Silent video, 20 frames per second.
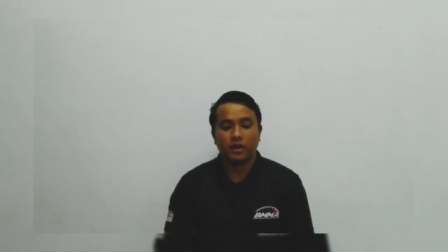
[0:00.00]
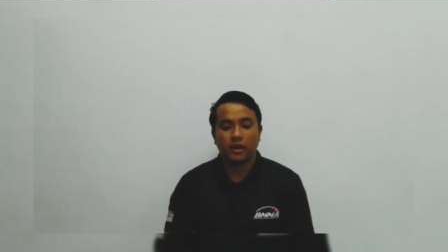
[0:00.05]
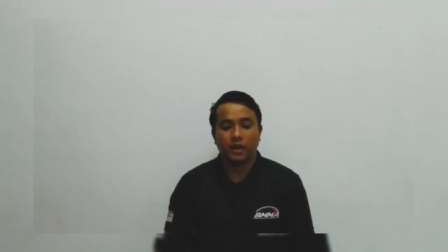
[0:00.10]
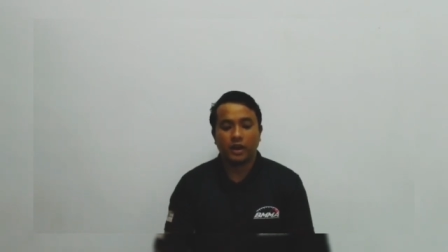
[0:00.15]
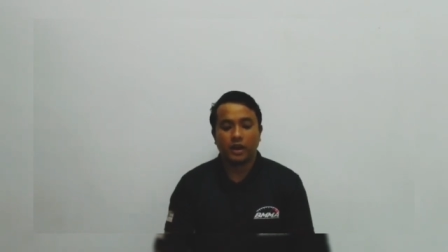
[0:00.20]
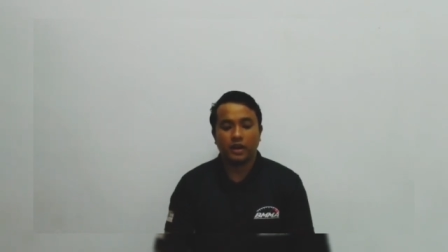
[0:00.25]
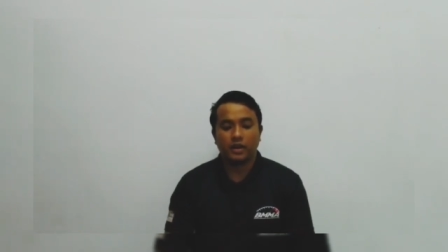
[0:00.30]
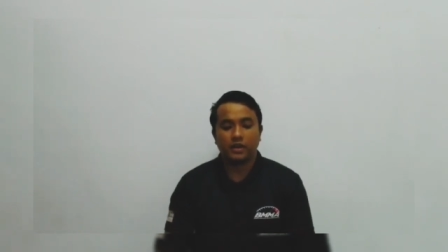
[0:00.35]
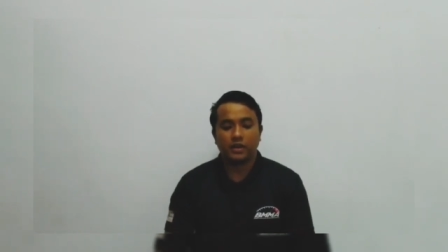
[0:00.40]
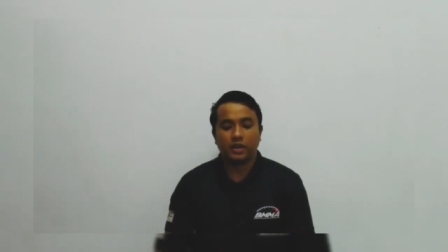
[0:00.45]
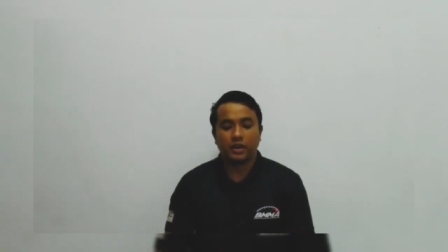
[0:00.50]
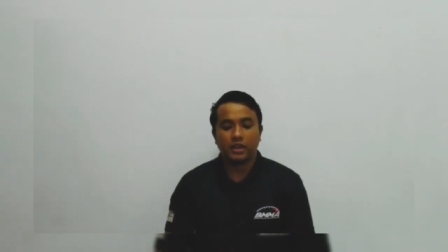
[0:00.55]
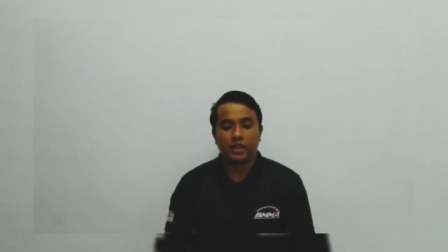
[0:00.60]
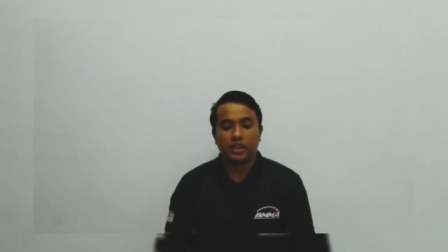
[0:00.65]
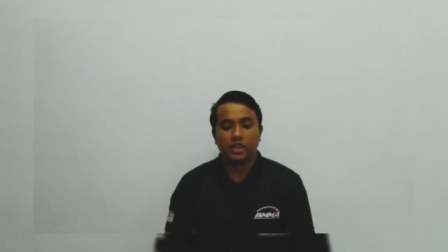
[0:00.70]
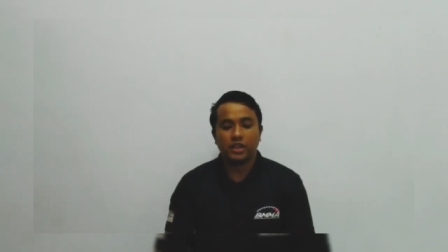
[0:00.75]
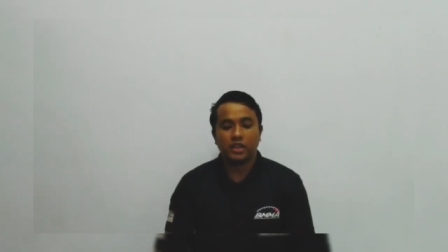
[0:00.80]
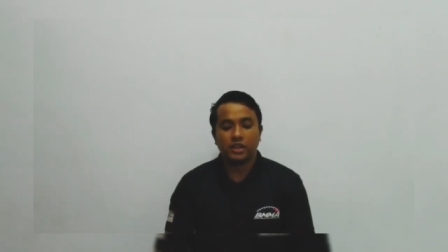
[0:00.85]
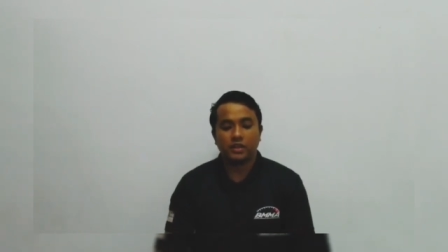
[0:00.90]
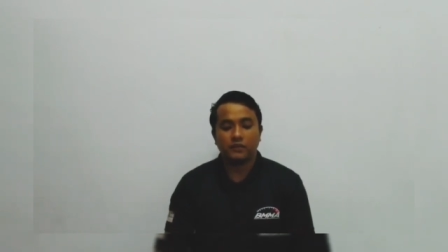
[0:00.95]
and
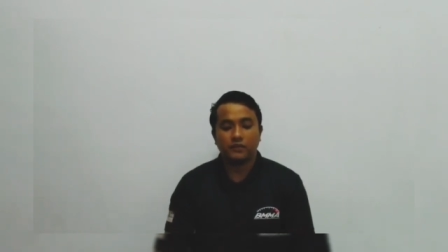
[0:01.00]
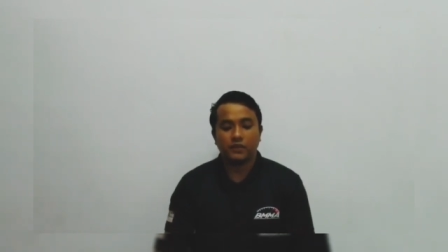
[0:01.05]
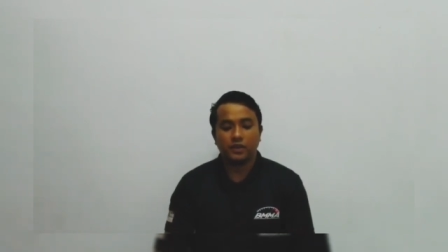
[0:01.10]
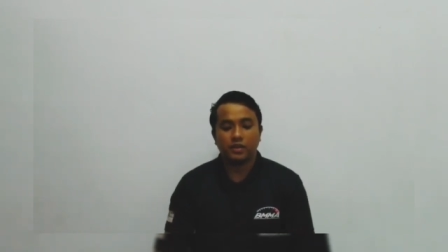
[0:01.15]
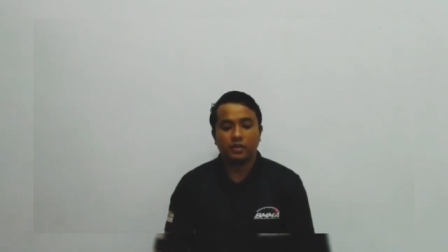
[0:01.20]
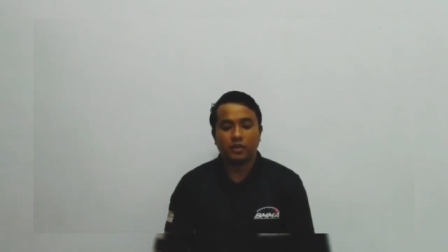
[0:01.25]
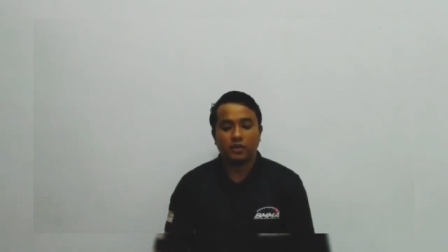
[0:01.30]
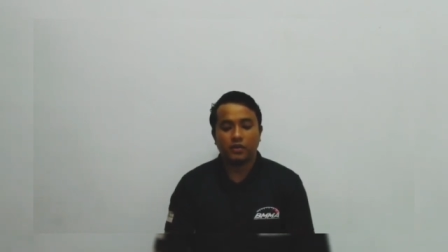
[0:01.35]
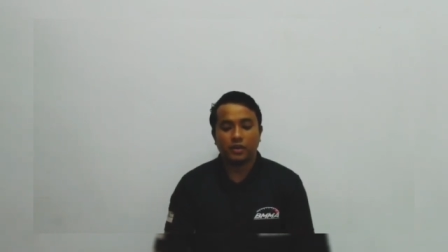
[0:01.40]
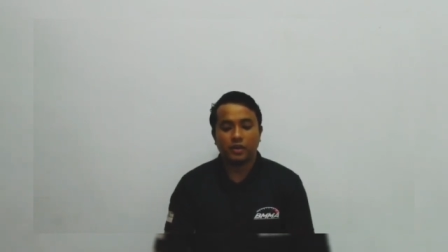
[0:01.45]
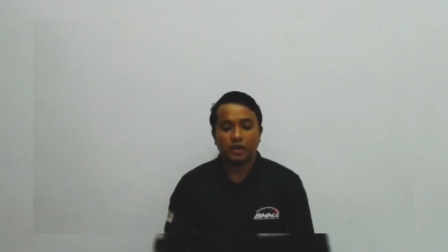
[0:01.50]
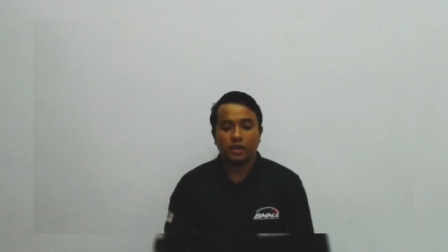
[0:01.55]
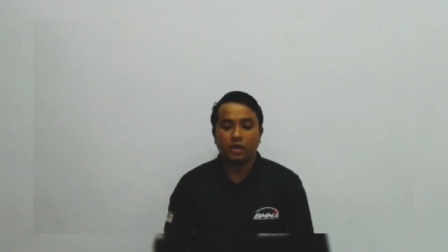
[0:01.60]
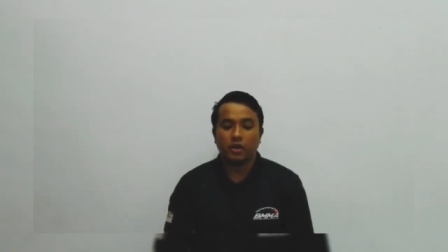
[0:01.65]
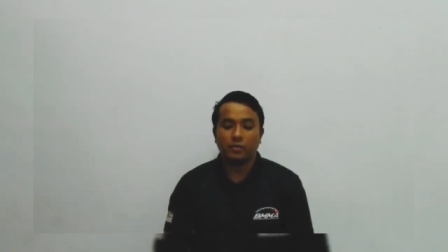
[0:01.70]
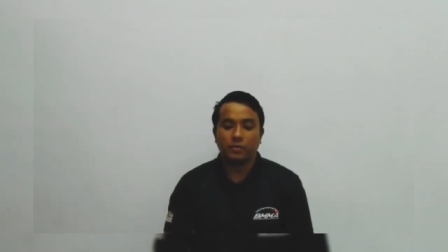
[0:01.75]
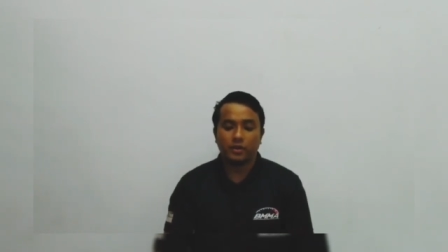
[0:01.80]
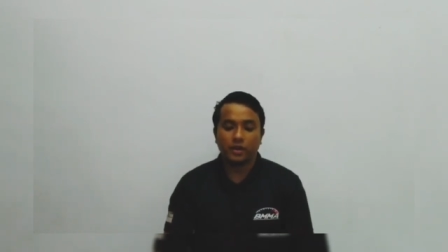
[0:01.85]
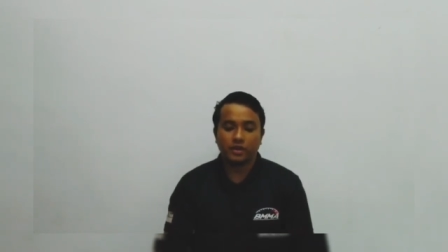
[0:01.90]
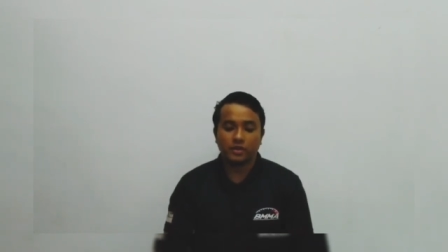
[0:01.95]
EEV on the
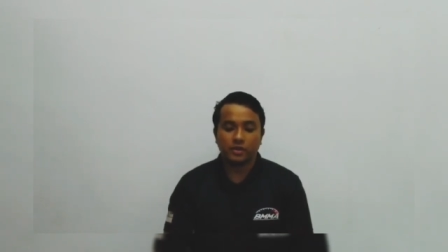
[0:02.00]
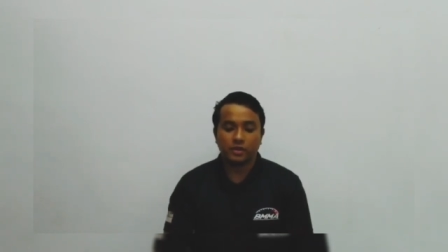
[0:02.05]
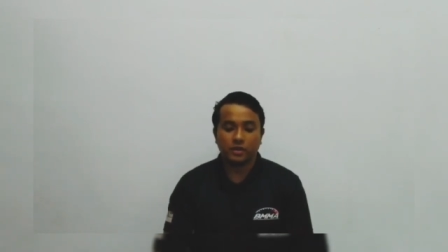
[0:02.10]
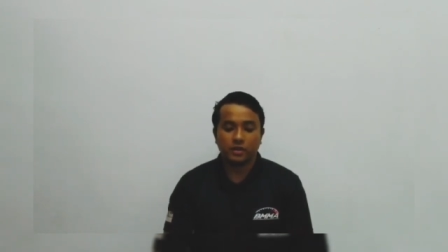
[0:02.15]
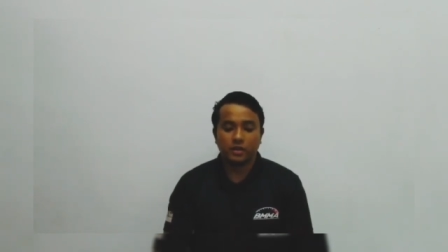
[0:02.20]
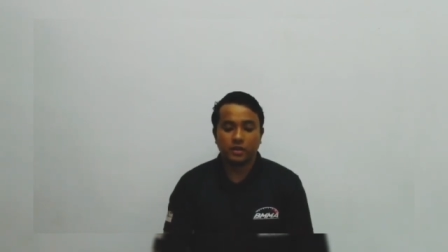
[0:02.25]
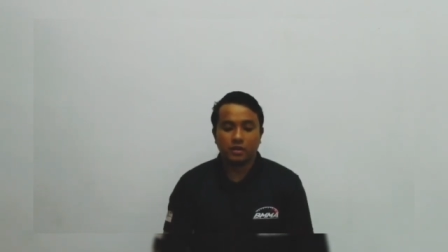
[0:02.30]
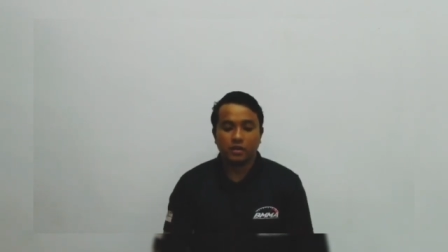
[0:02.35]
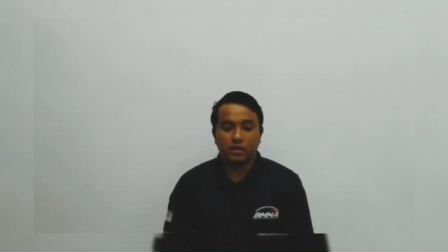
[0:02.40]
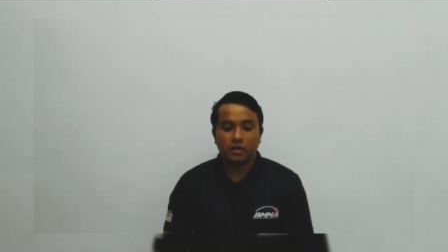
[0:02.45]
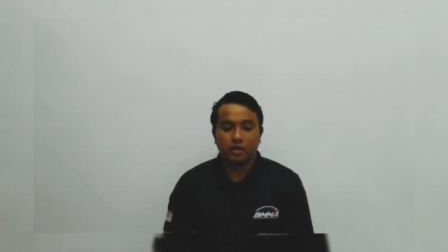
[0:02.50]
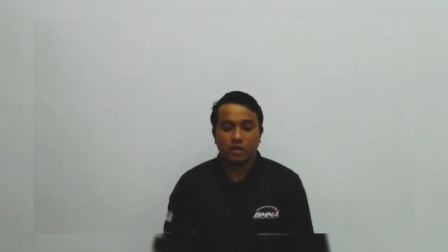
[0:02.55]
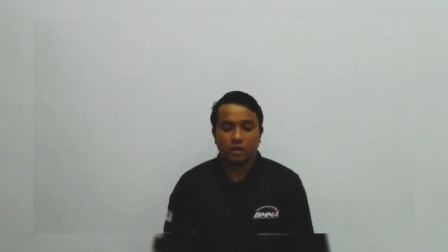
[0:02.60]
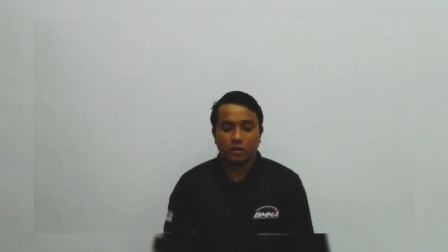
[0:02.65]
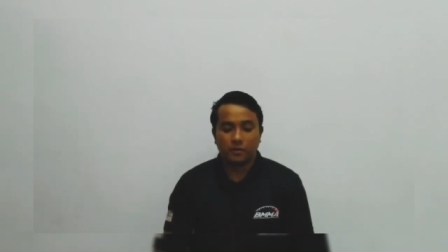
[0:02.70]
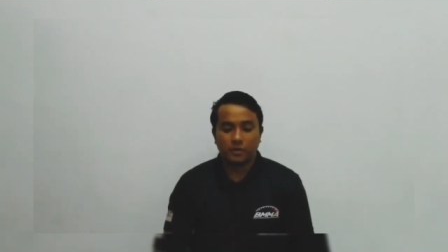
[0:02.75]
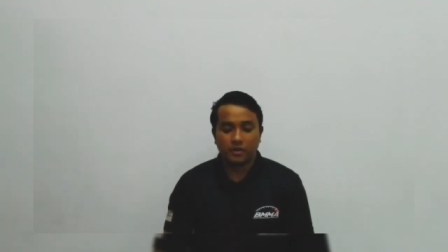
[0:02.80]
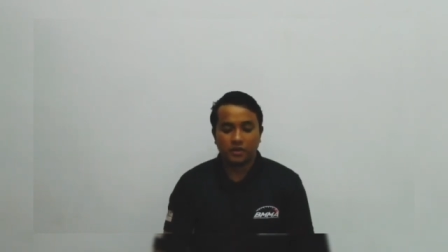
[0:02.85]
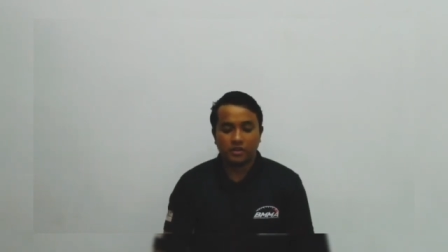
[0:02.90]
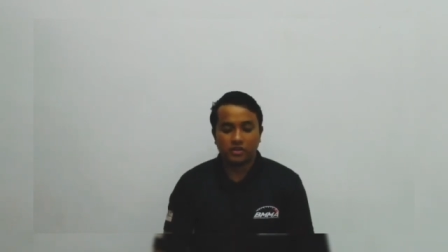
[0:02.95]

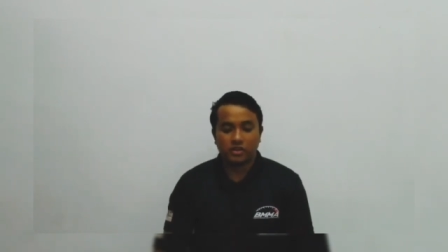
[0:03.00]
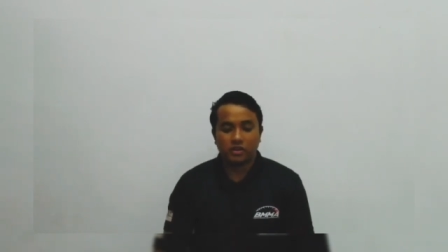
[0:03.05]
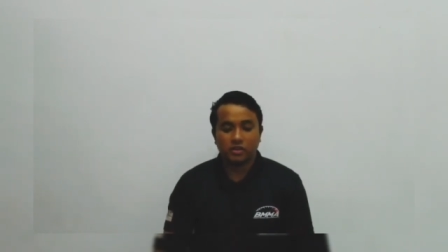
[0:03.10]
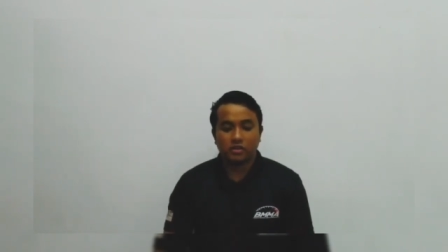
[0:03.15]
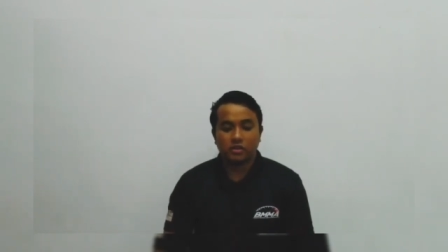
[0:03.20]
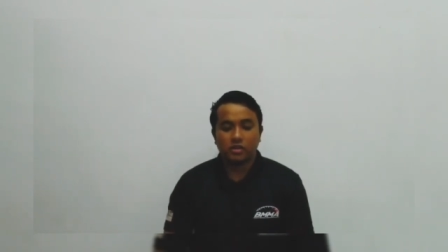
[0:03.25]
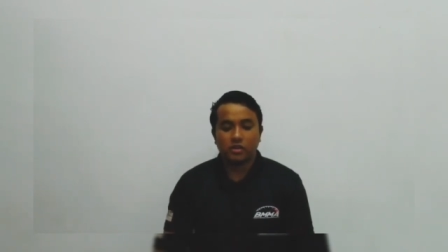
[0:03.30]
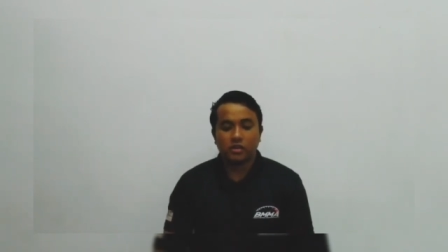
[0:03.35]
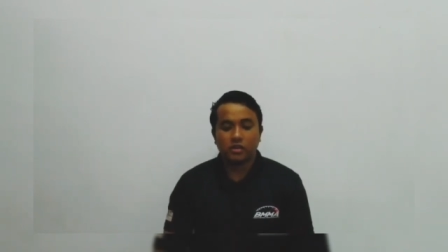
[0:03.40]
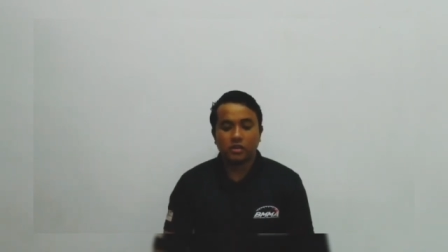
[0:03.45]
operational